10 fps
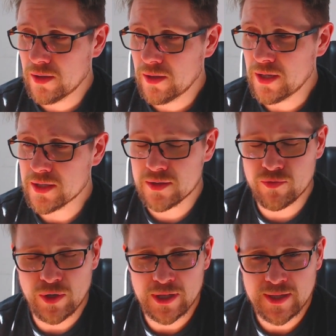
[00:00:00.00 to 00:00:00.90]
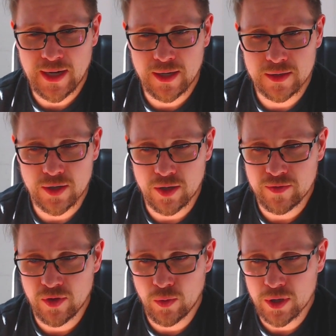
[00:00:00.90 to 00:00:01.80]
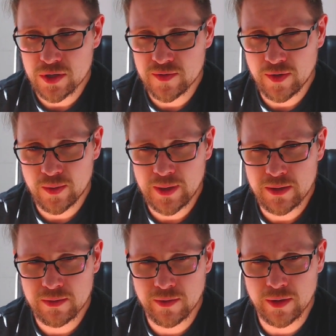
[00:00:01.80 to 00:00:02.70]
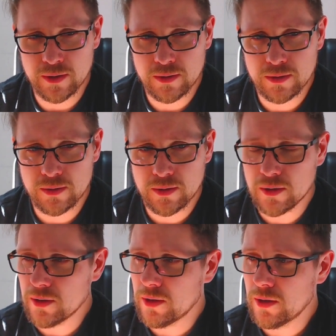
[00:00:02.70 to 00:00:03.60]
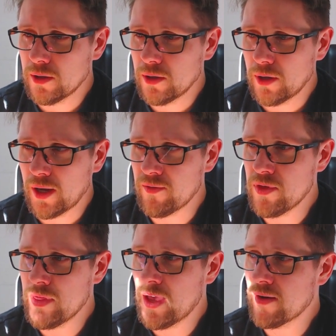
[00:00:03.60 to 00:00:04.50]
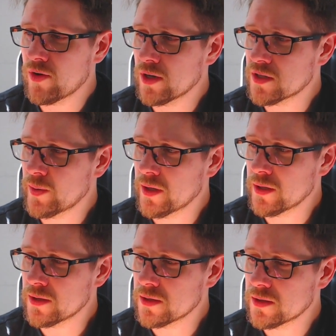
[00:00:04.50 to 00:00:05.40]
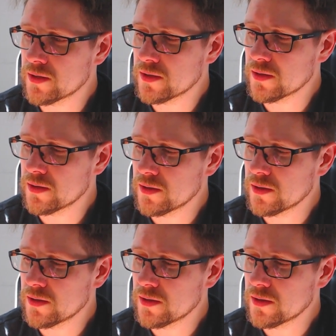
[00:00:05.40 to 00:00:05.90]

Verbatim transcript: it's really taken a turn for the worst for me that I've never experienced